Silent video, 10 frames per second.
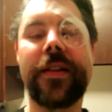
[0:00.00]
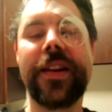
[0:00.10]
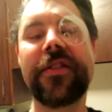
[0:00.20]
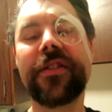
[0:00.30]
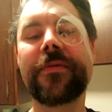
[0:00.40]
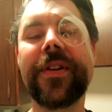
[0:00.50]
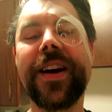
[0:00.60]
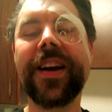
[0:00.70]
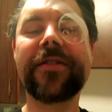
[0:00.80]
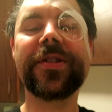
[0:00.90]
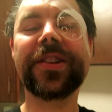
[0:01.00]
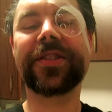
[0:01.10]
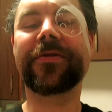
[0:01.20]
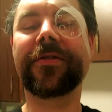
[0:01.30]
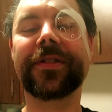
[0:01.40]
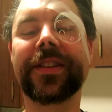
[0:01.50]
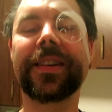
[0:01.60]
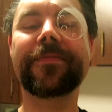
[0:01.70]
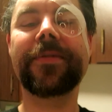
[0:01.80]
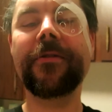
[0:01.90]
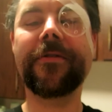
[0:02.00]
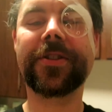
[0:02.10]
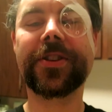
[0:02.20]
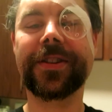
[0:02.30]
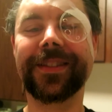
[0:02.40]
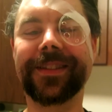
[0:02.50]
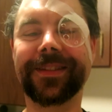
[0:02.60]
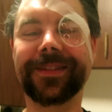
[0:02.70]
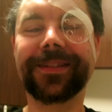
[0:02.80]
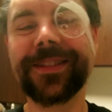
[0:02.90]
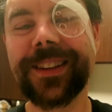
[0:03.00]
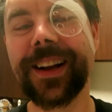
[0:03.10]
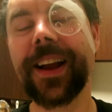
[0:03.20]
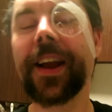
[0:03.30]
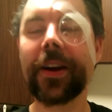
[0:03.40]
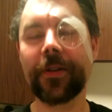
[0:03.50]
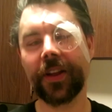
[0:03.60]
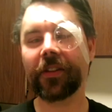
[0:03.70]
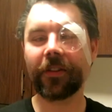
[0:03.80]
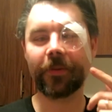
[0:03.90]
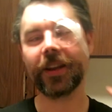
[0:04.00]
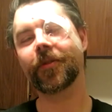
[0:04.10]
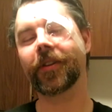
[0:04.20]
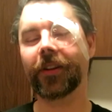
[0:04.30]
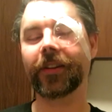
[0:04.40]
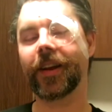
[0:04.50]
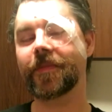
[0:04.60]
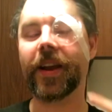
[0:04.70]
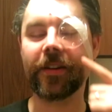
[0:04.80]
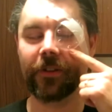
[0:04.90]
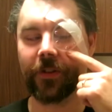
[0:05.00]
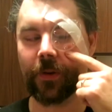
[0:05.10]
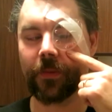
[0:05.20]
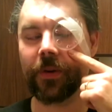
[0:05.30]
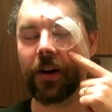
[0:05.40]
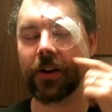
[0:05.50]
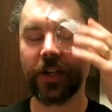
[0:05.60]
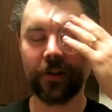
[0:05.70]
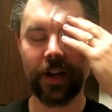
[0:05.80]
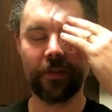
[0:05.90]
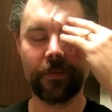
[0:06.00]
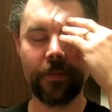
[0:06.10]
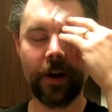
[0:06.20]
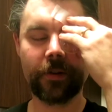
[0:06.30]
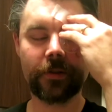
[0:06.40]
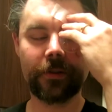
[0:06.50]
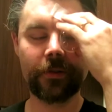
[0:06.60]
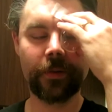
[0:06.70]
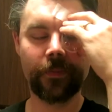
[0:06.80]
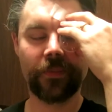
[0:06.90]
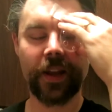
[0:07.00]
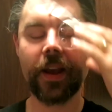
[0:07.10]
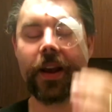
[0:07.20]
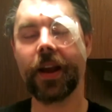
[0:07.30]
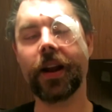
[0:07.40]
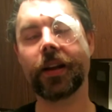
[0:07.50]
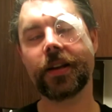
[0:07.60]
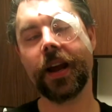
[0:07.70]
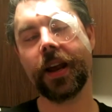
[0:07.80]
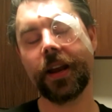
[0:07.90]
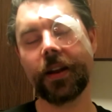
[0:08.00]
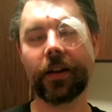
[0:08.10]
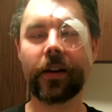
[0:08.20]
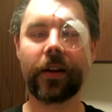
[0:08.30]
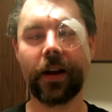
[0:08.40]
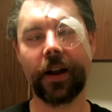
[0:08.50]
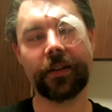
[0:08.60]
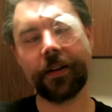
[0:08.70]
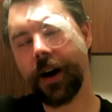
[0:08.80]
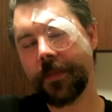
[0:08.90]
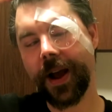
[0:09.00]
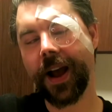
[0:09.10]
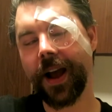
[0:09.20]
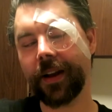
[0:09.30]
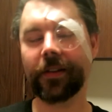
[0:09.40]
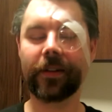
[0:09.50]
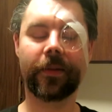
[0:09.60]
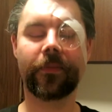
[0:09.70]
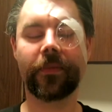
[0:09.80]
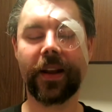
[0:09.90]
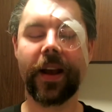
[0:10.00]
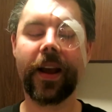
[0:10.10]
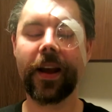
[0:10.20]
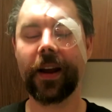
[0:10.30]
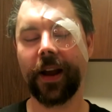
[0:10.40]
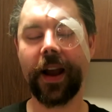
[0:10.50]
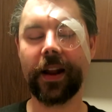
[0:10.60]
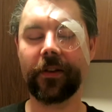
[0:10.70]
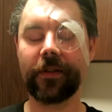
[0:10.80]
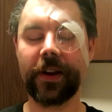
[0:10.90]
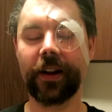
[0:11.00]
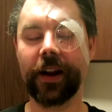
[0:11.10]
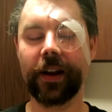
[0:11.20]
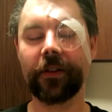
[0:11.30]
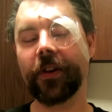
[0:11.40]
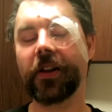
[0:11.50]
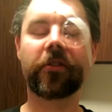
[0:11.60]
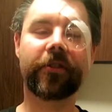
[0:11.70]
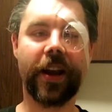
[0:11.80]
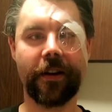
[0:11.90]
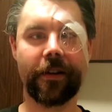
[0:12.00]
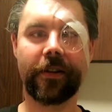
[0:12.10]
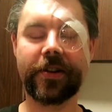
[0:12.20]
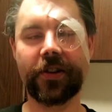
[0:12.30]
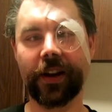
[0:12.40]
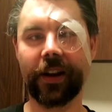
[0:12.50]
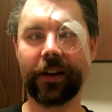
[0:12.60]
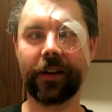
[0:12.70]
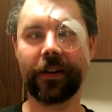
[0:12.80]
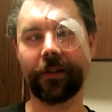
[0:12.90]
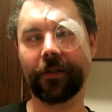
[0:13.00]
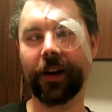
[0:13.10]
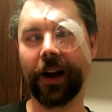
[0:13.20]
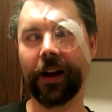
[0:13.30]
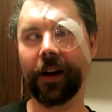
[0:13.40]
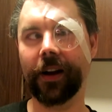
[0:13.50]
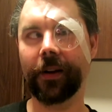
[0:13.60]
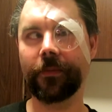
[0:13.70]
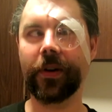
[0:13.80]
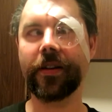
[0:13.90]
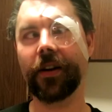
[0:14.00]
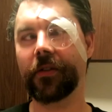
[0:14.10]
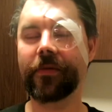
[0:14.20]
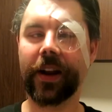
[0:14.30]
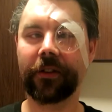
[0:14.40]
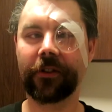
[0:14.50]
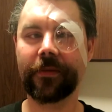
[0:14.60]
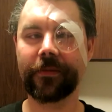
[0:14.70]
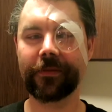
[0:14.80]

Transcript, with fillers: This is the way I always talk. I'm posh. Well, this is what you would look like, Michael, if you were posh. You'd have a monocle and a cane and a top hat. And it would be like Fred Astaire doing, uh, putting on the Ritz.